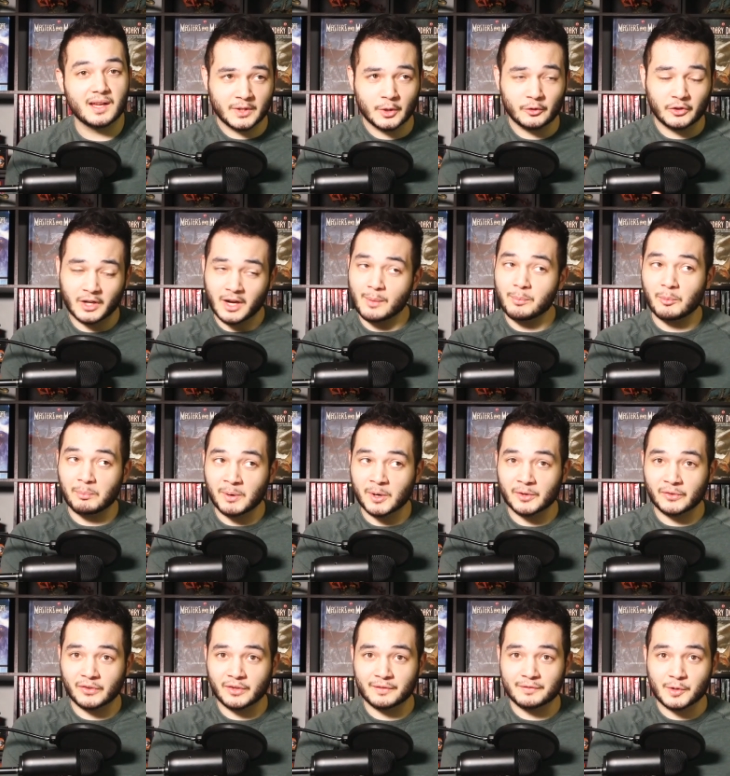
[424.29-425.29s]
there's a couple
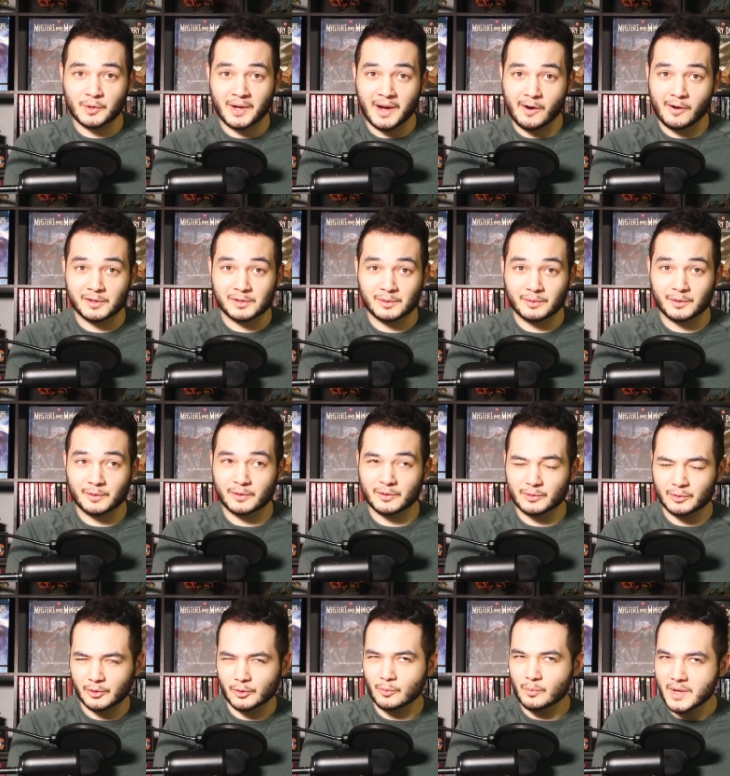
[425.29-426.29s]
parts of your character that
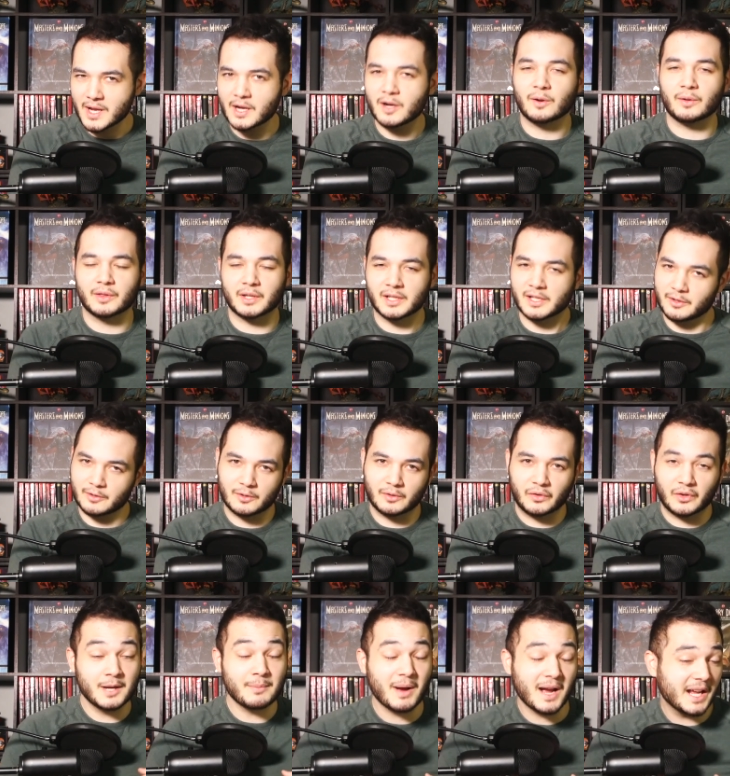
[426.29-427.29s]
are a little weaker than
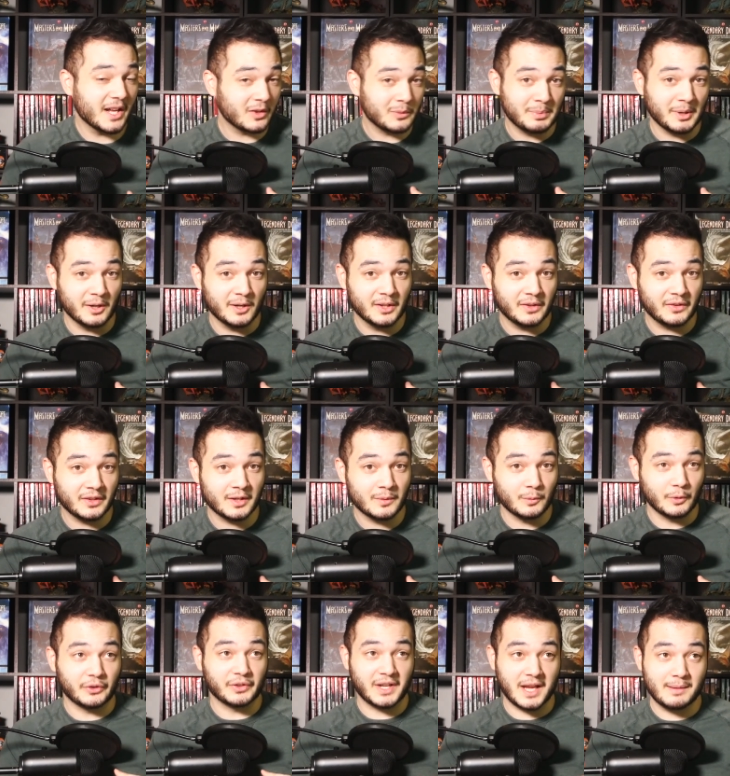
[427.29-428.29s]
others. In my experience, it
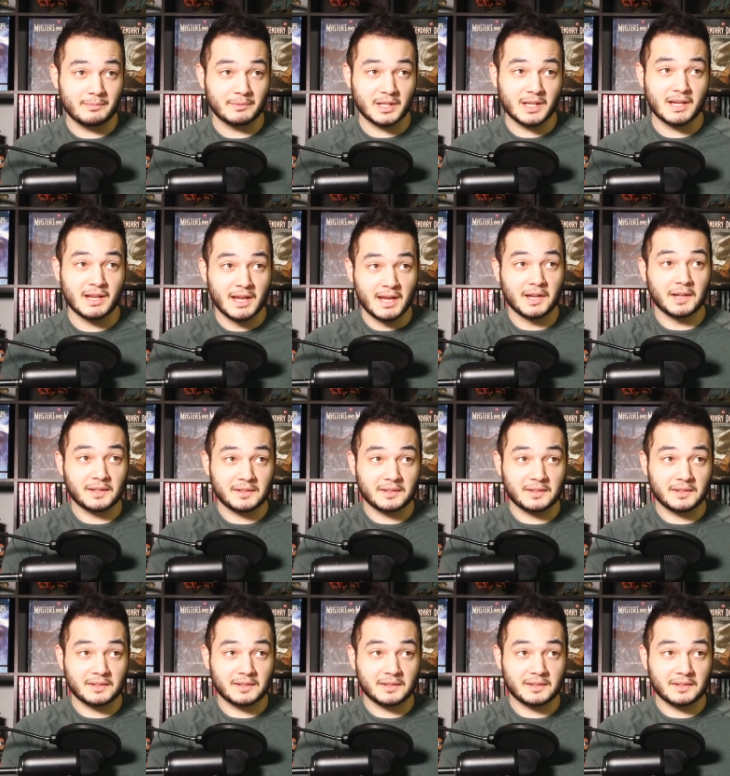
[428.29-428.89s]
was namely